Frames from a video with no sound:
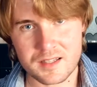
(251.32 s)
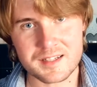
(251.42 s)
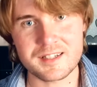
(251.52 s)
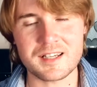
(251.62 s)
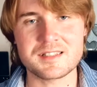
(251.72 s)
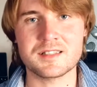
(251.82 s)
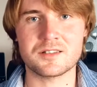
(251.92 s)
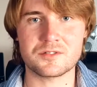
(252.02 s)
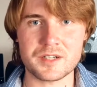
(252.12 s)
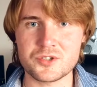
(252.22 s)
It
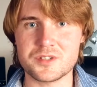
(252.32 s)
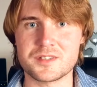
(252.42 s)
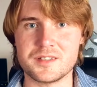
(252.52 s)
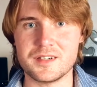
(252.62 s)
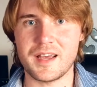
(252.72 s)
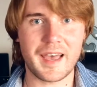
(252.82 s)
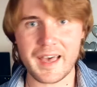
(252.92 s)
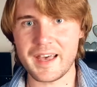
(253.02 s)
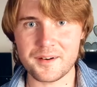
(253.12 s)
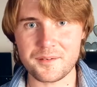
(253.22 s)
doesn't register
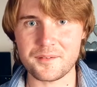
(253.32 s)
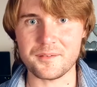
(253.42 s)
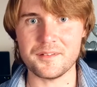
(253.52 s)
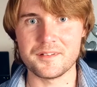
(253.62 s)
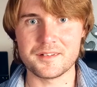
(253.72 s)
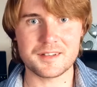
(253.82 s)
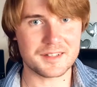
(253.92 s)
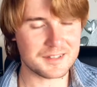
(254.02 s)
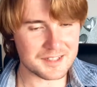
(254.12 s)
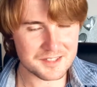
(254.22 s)
at all.
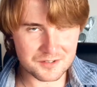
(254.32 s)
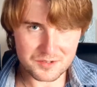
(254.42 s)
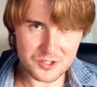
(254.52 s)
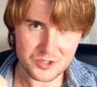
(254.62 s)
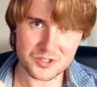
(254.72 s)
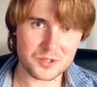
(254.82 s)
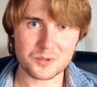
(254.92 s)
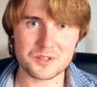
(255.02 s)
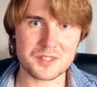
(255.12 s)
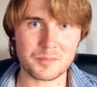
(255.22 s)
It doesn't register to
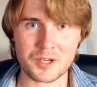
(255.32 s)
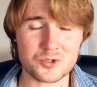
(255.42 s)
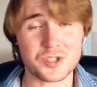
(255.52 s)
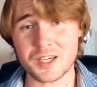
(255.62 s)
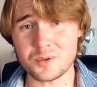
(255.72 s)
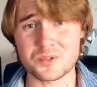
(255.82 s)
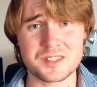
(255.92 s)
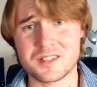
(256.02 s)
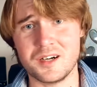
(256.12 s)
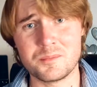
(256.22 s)
the subconscious. I don't
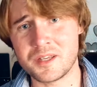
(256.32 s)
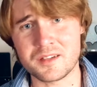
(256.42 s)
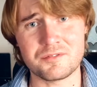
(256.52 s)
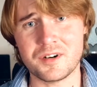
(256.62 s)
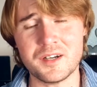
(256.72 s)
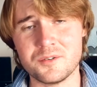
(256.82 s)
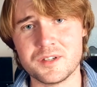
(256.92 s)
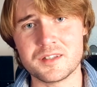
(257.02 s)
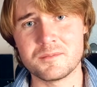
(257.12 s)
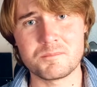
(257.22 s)
start being afraid of
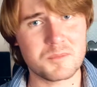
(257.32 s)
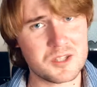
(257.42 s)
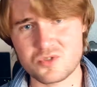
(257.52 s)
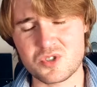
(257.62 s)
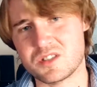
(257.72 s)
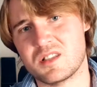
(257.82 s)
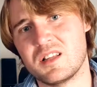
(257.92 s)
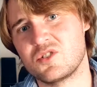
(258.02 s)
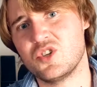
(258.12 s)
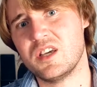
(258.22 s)
it. It's just
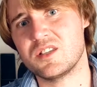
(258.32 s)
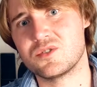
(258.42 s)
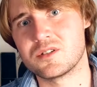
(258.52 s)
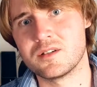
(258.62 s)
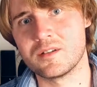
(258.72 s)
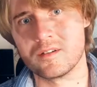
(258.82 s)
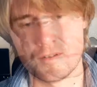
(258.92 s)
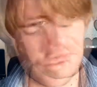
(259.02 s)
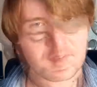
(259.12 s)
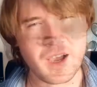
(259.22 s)
not changed.
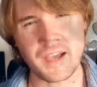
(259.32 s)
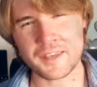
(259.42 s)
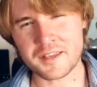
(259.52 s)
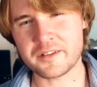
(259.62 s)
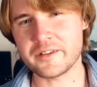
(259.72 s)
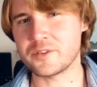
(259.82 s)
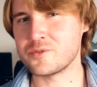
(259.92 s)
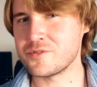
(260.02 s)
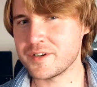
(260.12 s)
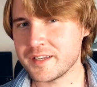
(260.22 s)
I can get
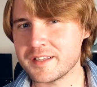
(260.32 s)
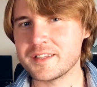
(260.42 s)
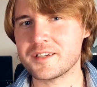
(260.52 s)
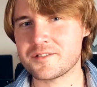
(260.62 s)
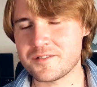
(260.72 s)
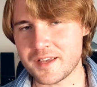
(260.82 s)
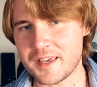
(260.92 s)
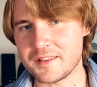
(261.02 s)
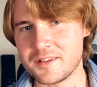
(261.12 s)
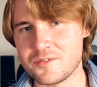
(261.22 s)
really
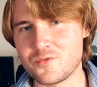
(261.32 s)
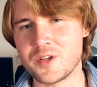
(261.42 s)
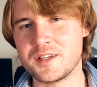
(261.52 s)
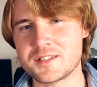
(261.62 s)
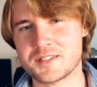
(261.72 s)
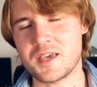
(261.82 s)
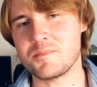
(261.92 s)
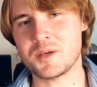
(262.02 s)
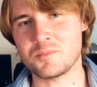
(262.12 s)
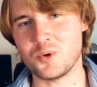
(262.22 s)
creative when
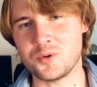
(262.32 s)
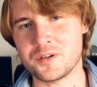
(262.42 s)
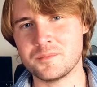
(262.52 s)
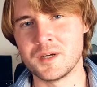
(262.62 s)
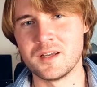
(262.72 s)
escaping boredom.